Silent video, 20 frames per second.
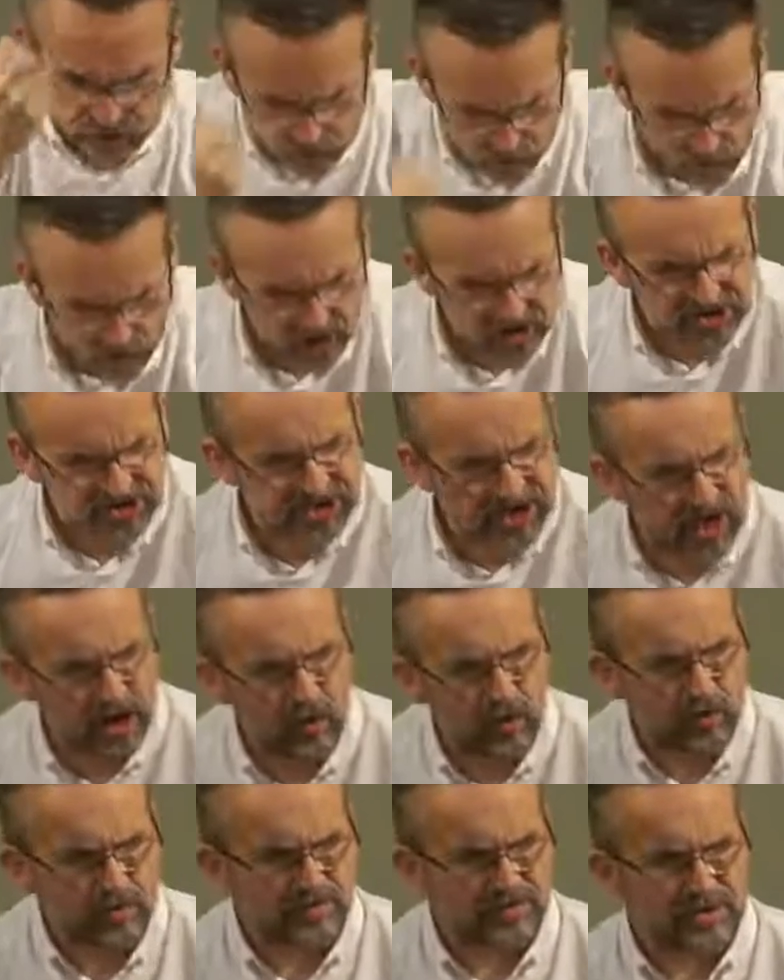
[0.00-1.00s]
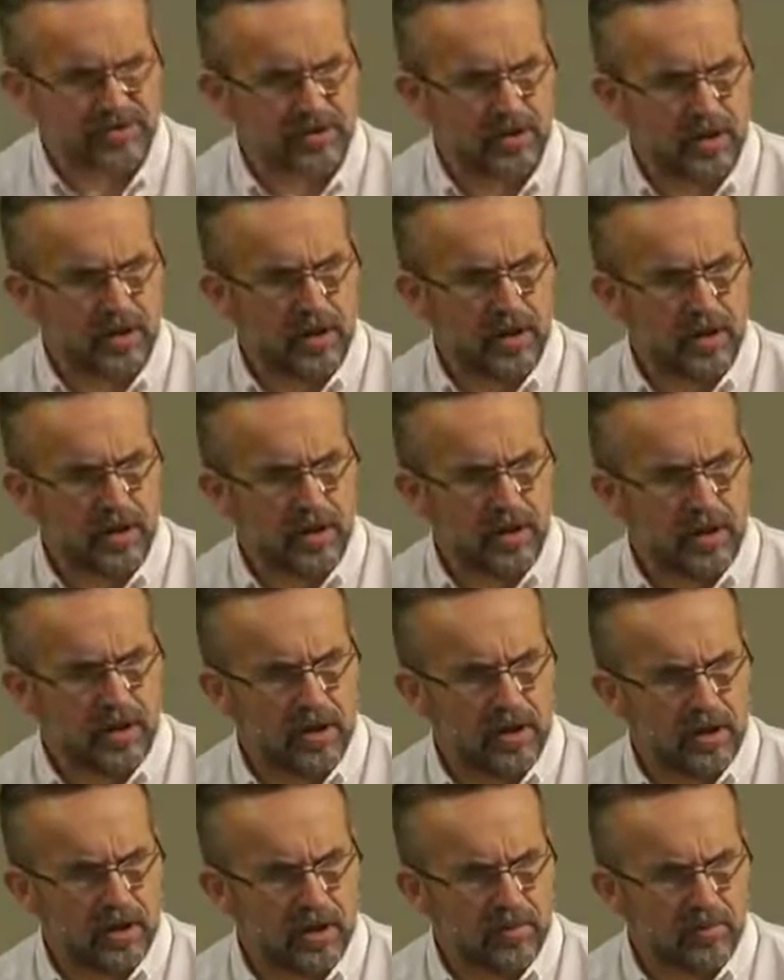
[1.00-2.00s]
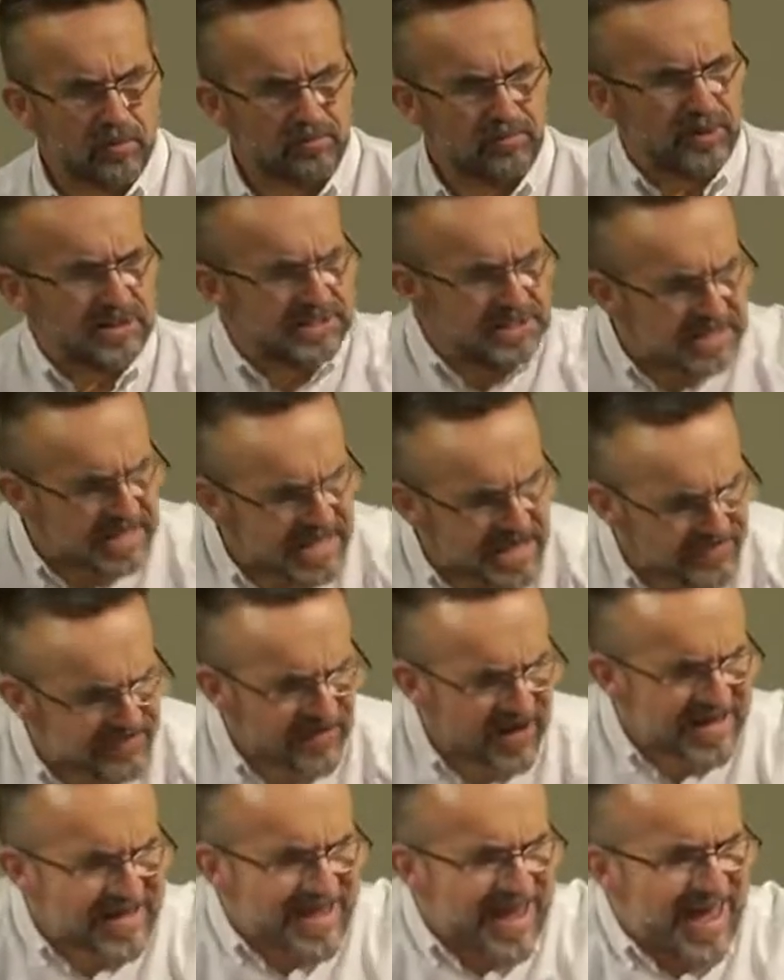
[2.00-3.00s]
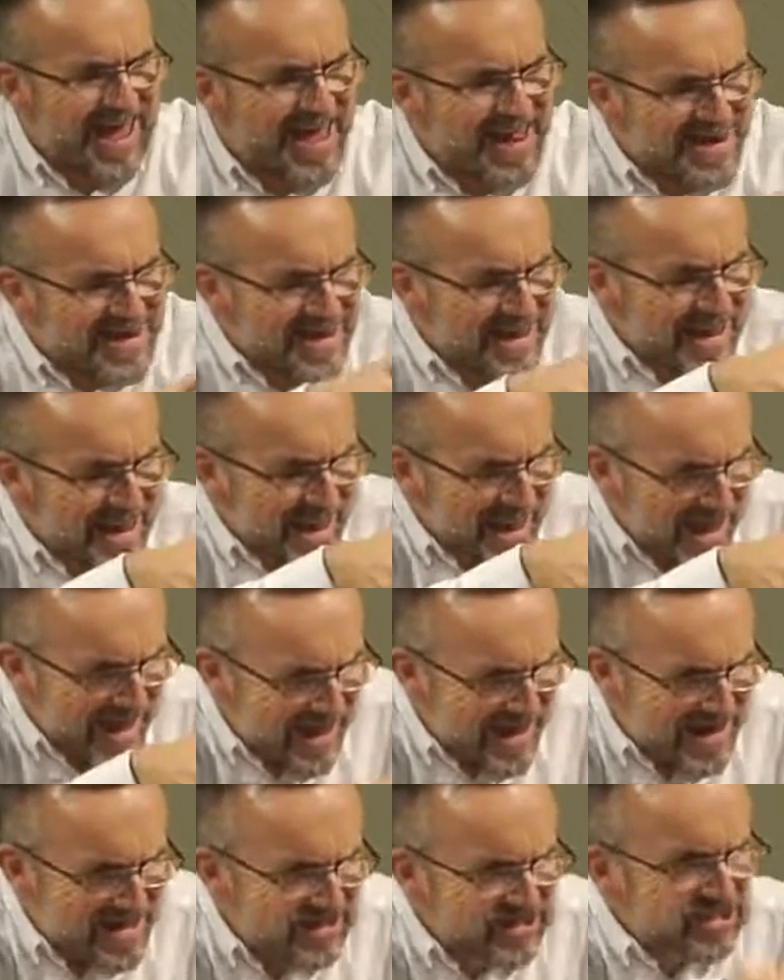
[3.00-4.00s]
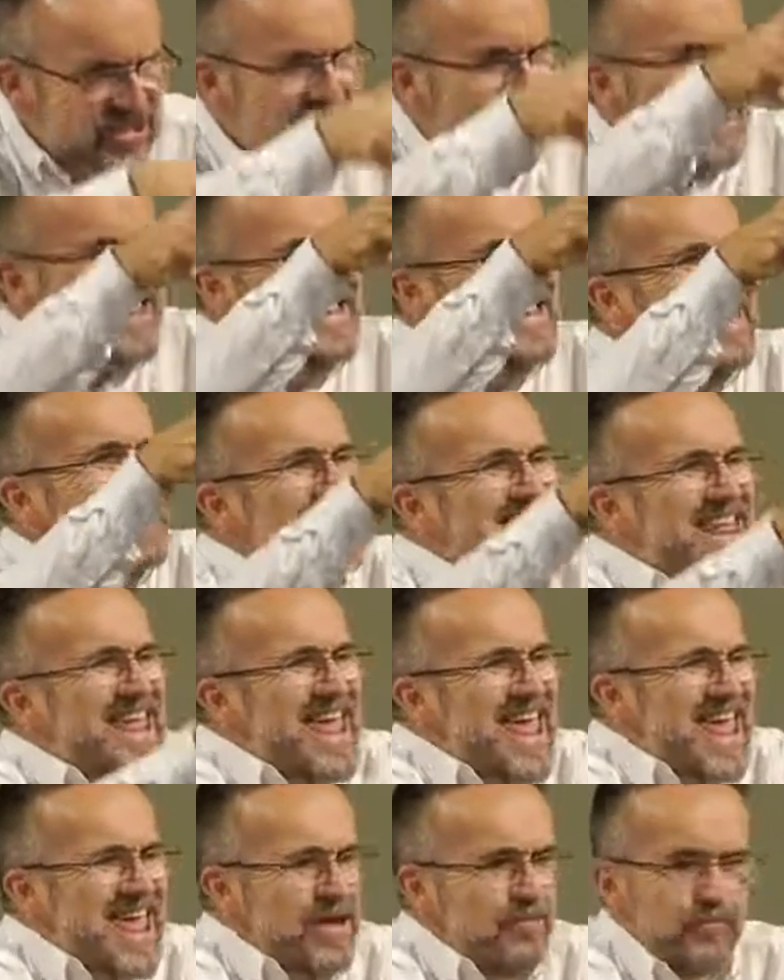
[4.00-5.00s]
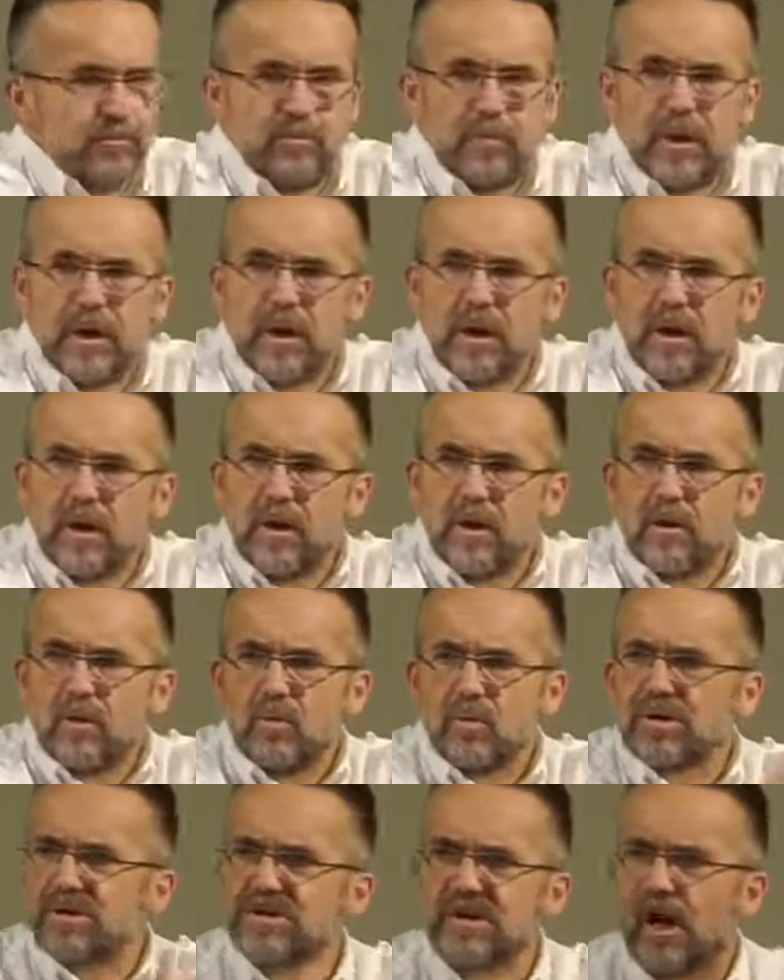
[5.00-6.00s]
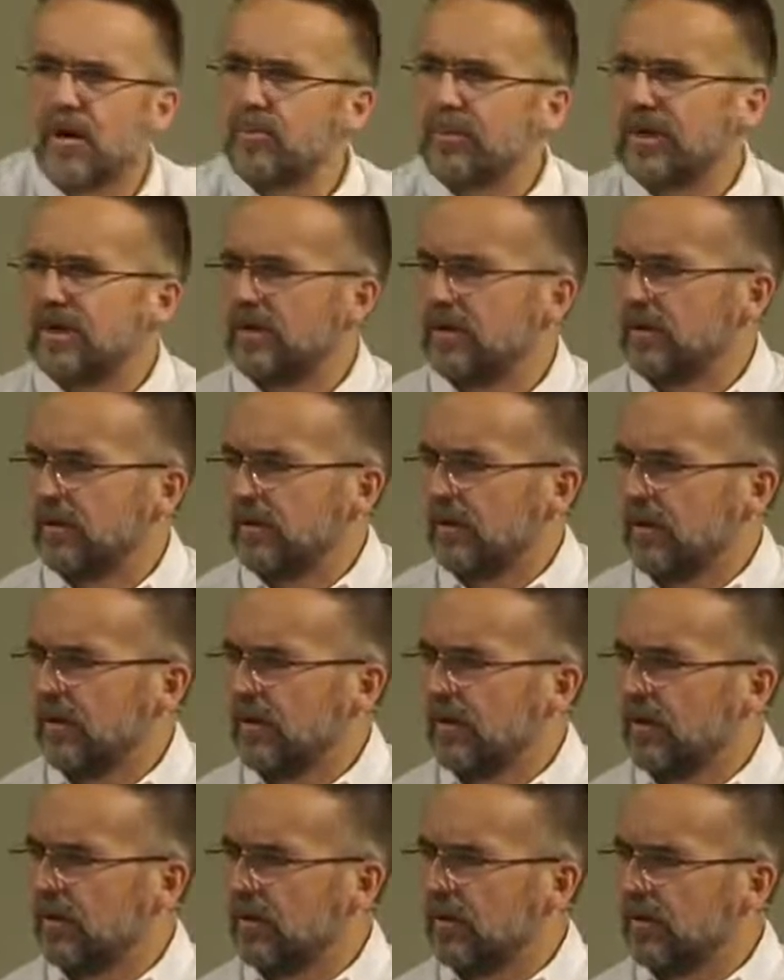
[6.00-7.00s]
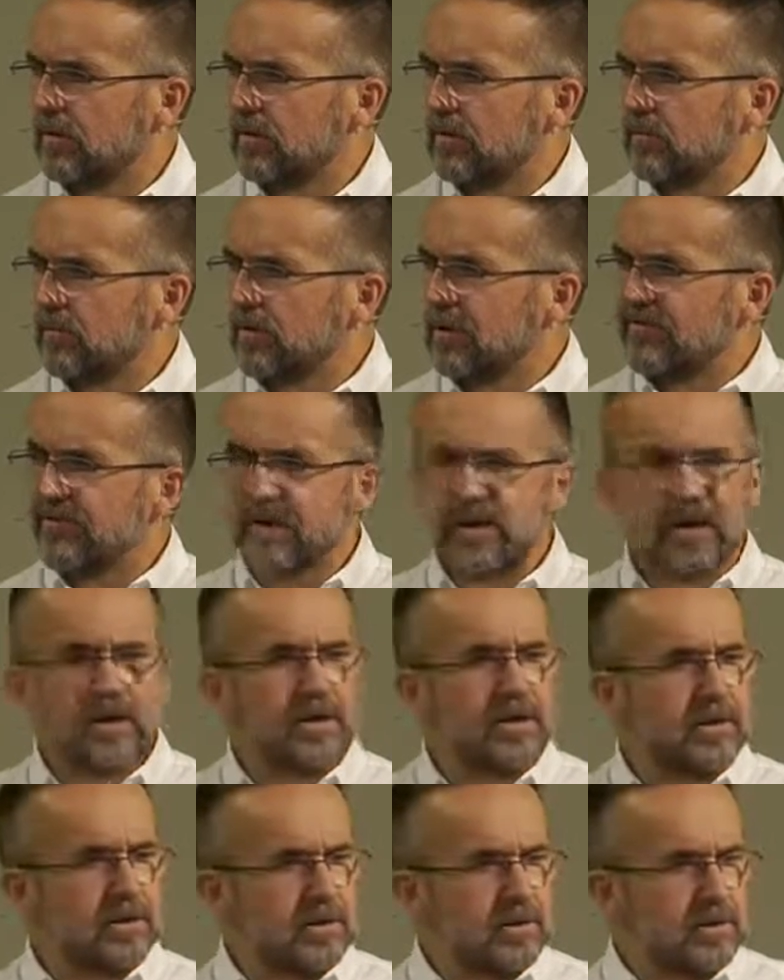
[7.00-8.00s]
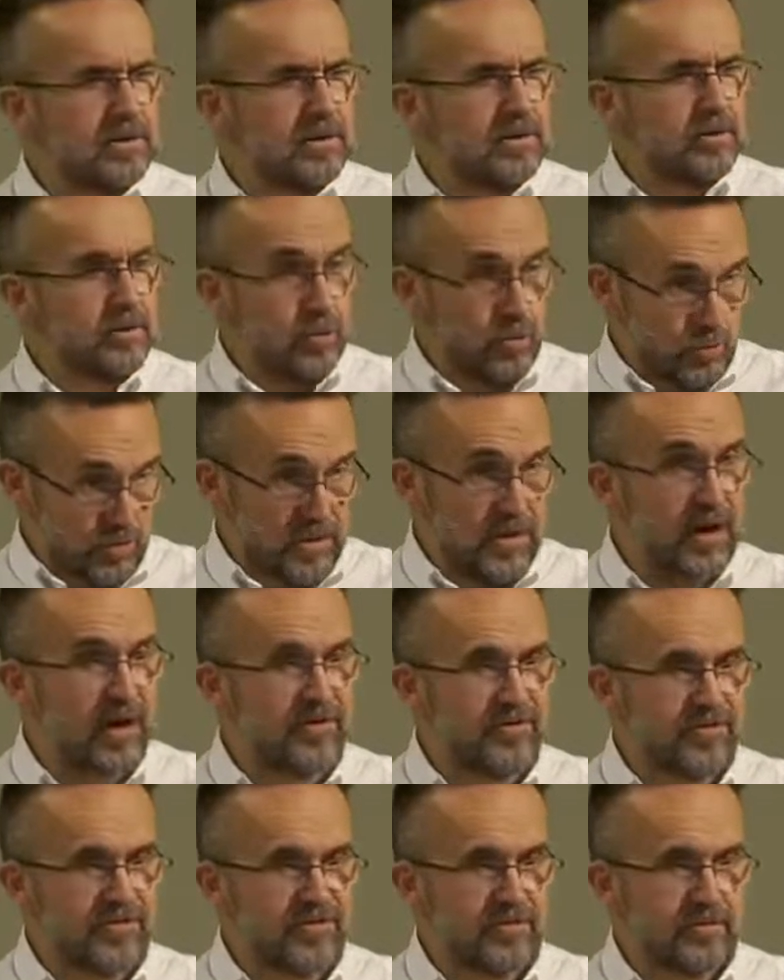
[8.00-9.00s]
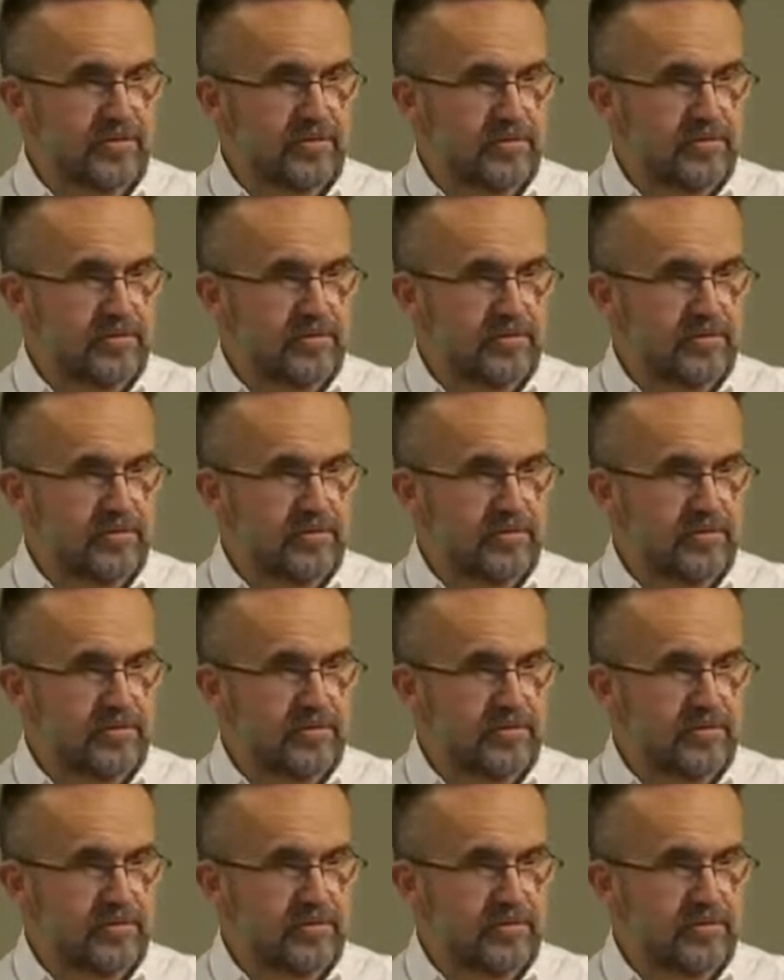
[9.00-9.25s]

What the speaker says: to ourselves. Believing in his name. What does that mean? Believing in who he is,